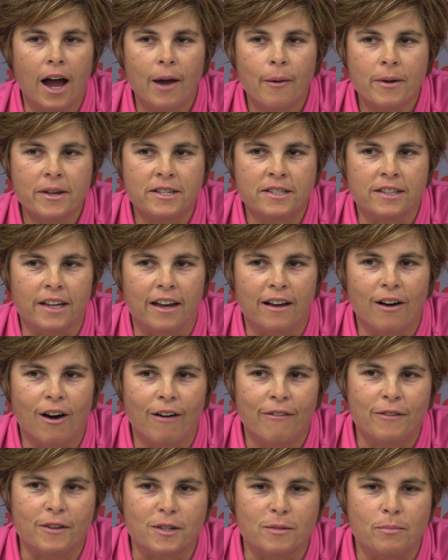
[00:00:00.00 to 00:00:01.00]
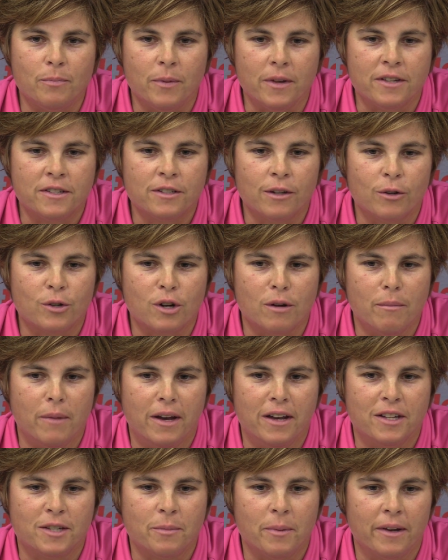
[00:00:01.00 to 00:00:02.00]
I always say golf is so
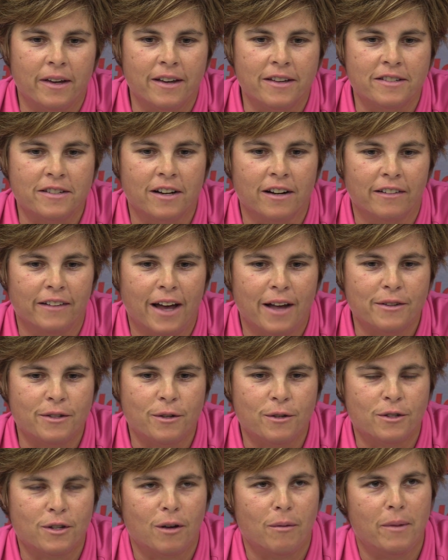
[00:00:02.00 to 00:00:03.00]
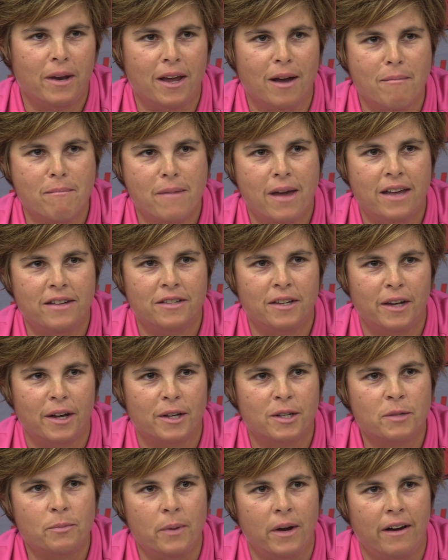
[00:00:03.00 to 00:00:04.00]
tremendous because it allows you so many amazing
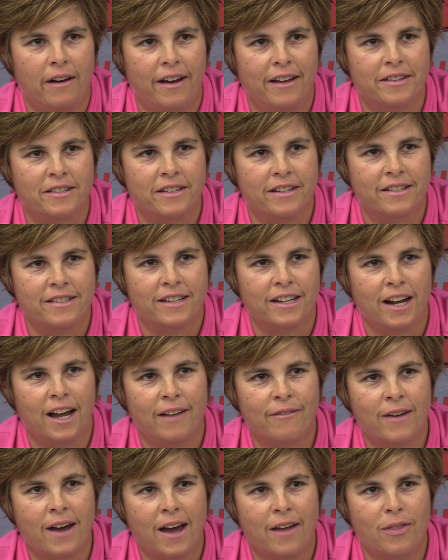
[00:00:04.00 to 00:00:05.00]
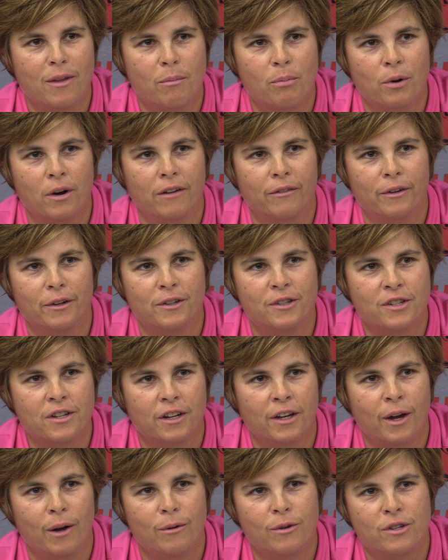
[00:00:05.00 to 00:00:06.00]
experiences, and I've had the privilege
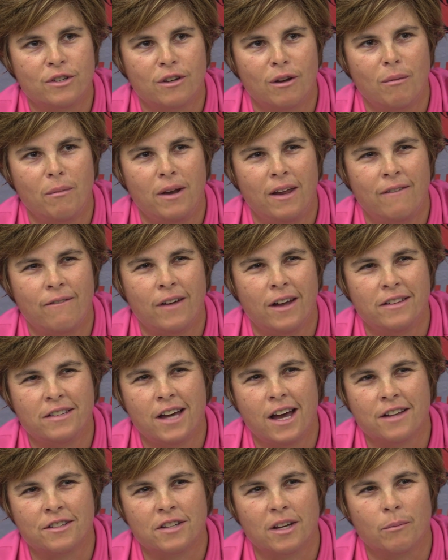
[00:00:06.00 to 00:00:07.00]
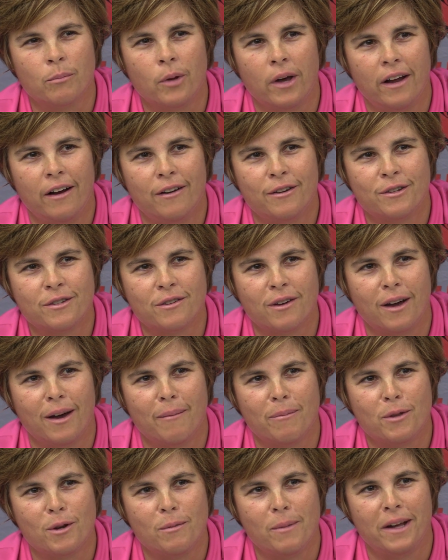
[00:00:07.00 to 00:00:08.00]
to coach so many fantastic players
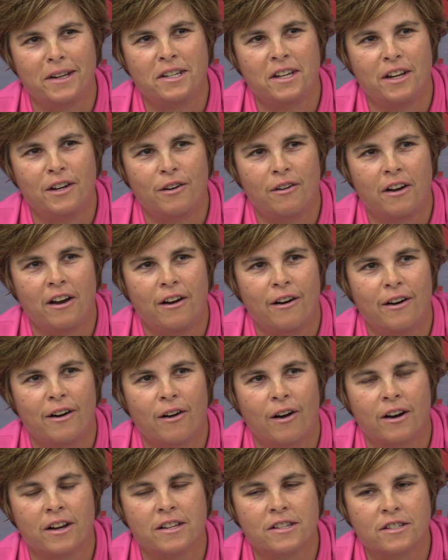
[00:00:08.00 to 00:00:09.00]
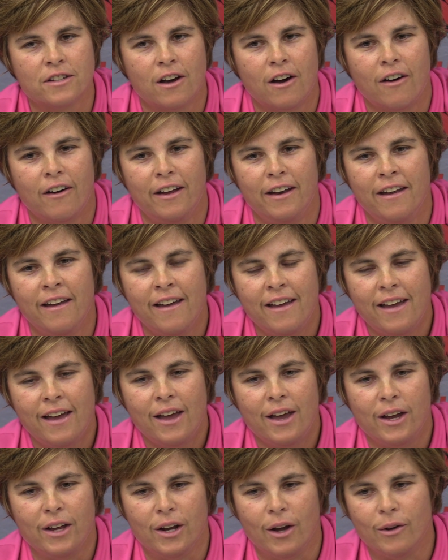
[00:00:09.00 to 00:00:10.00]
through my tenure here at Arkansas, and
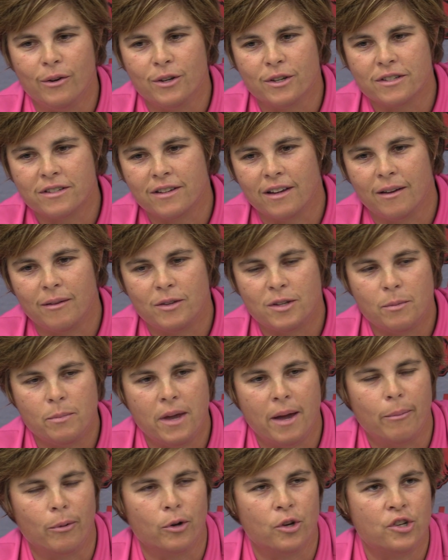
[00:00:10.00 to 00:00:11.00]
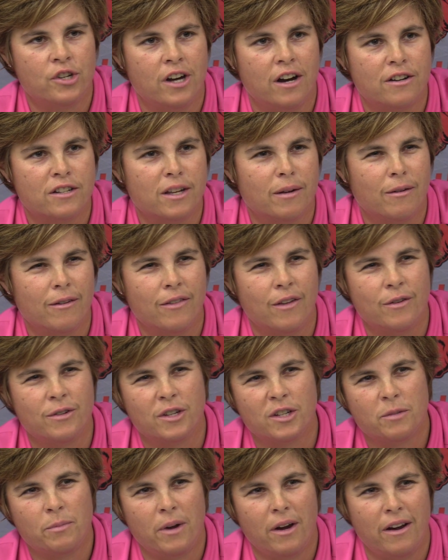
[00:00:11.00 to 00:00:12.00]
you know, just to be able to share some of those
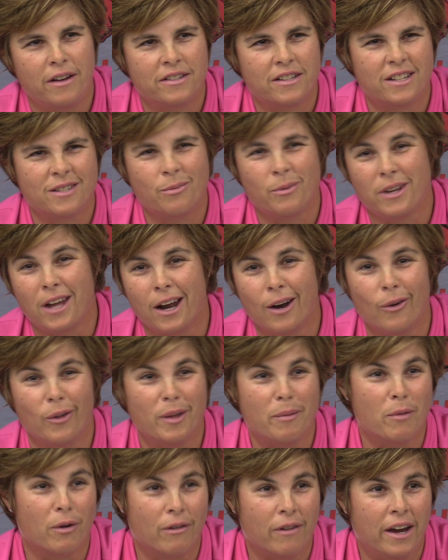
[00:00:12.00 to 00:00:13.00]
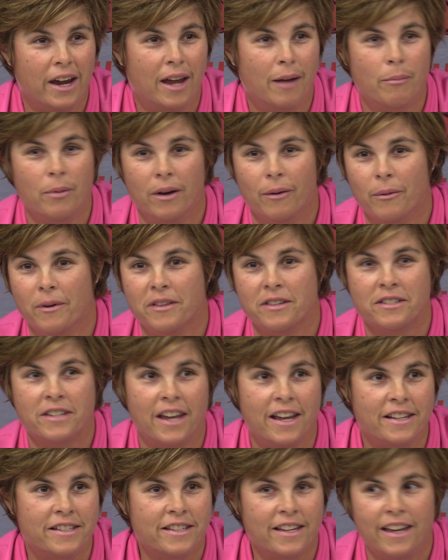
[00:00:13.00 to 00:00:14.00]
experiences, but not only Maria, but with
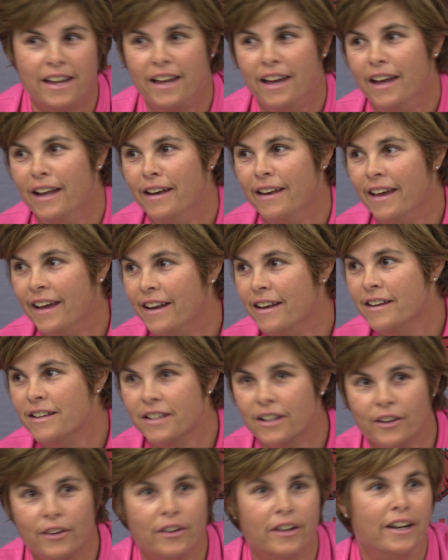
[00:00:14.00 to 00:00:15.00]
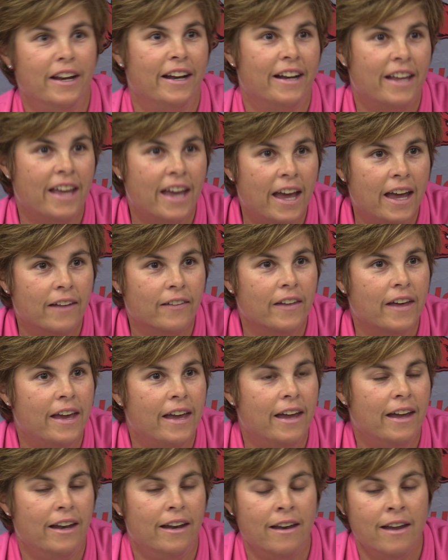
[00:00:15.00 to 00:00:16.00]
Stacy and Dylan and
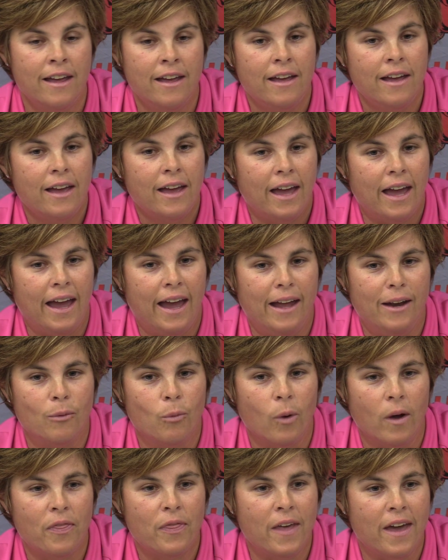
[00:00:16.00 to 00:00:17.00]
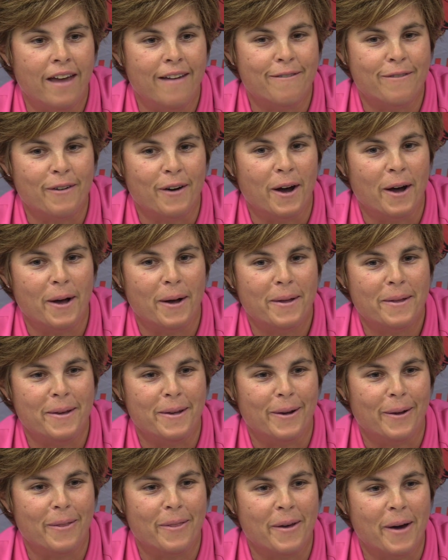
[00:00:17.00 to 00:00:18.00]
Kaylee and what they've
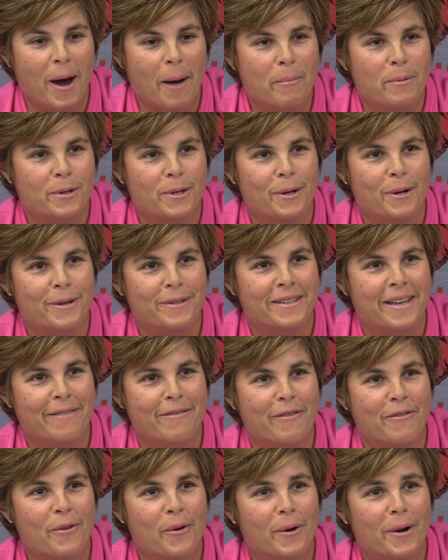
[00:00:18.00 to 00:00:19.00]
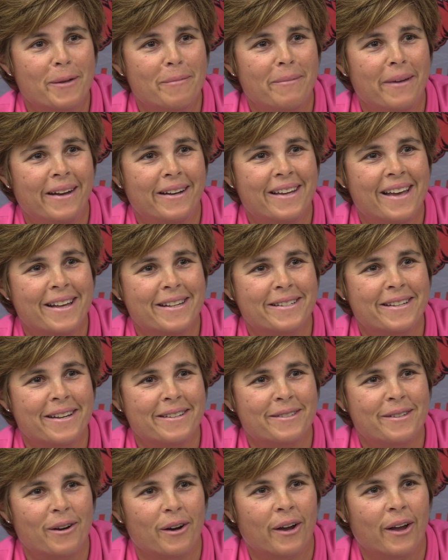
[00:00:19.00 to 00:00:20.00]
you know, the opportunities they've afforded me as
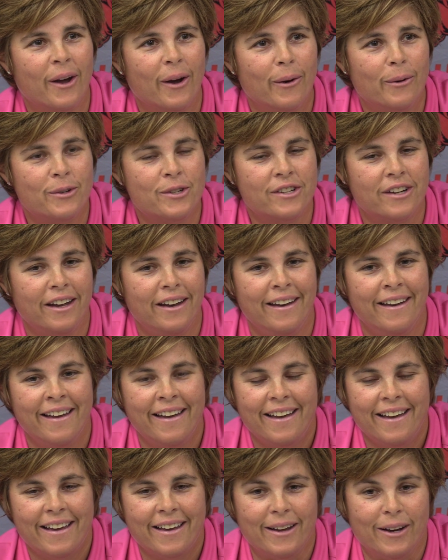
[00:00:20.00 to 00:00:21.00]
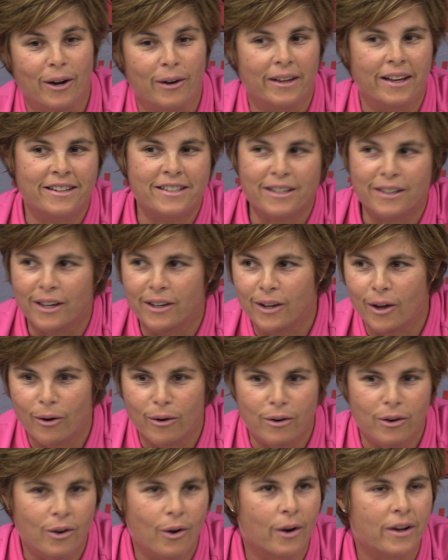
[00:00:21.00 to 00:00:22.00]
their coach, and you know, to get to go
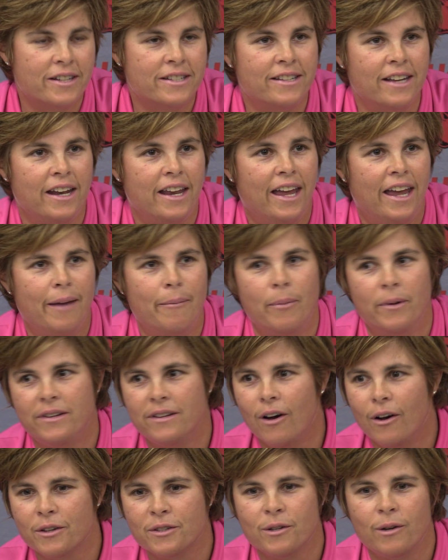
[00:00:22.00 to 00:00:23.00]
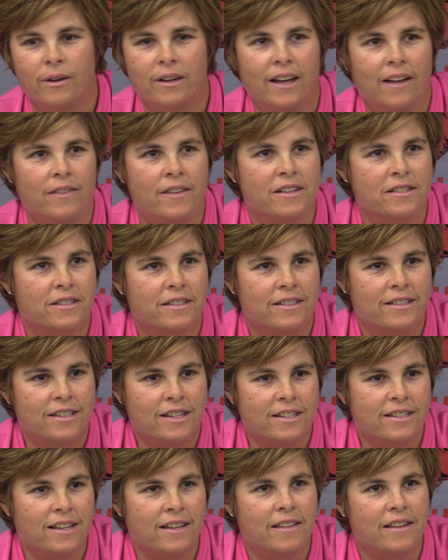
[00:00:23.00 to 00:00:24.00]
to New York City, but to also to get
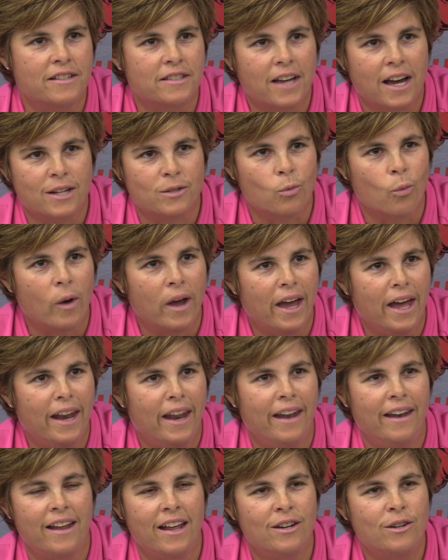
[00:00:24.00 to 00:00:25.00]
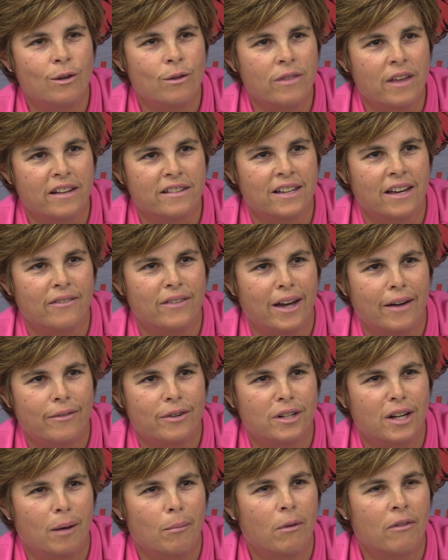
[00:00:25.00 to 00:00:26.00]
to see these guys win and do things they've
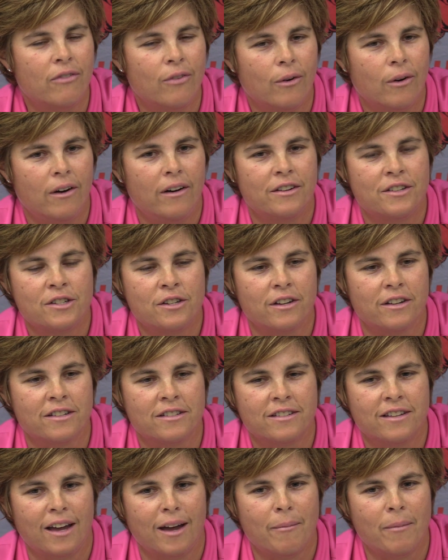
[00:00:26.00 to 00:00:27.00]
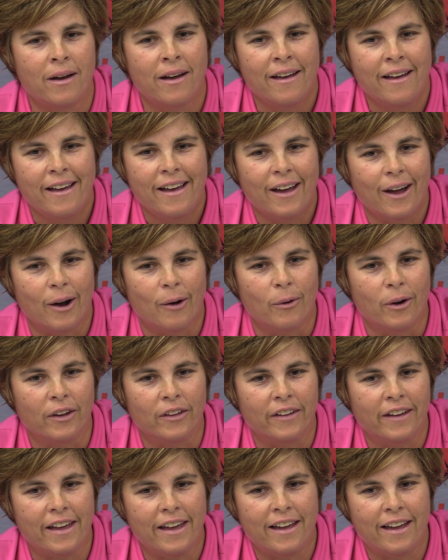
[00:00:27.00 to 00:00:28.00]
never done before. It's just a
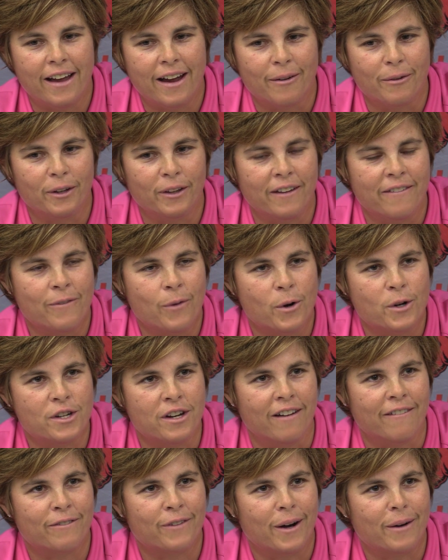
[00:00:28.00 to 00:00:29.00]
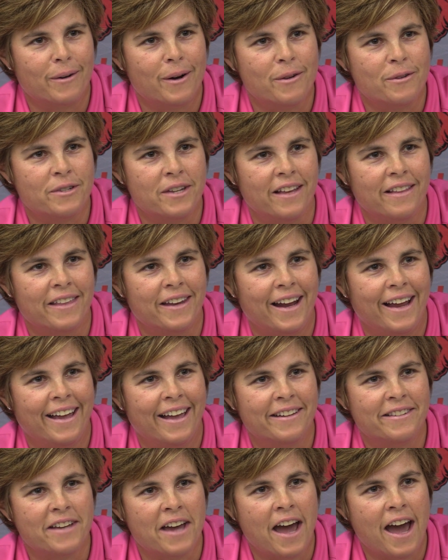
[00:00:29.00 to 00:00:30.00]
really fortunate front row seat that I
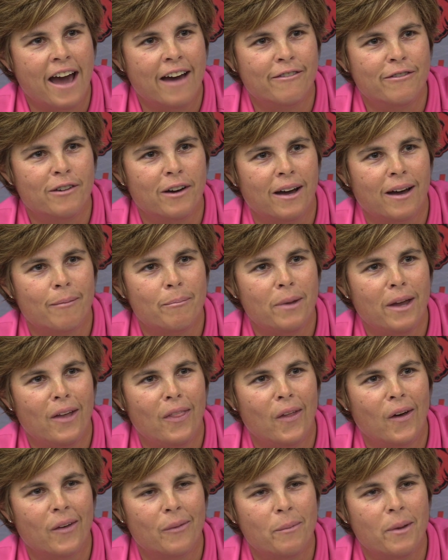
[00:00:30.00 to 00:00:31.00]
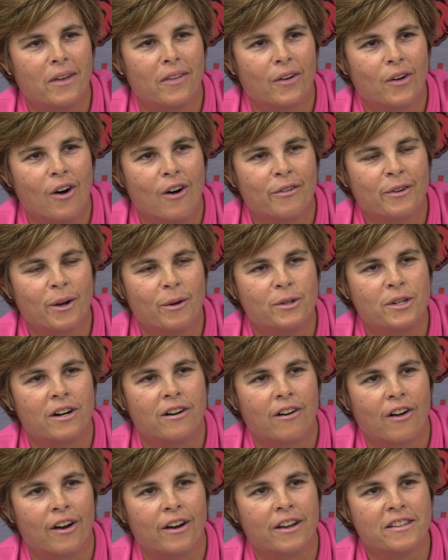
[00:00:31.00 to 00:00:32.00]
get to have being the golf coach here
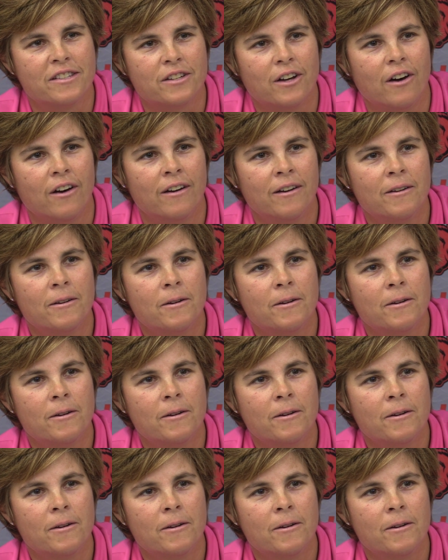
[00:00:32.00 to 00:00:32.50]
at Arkansas.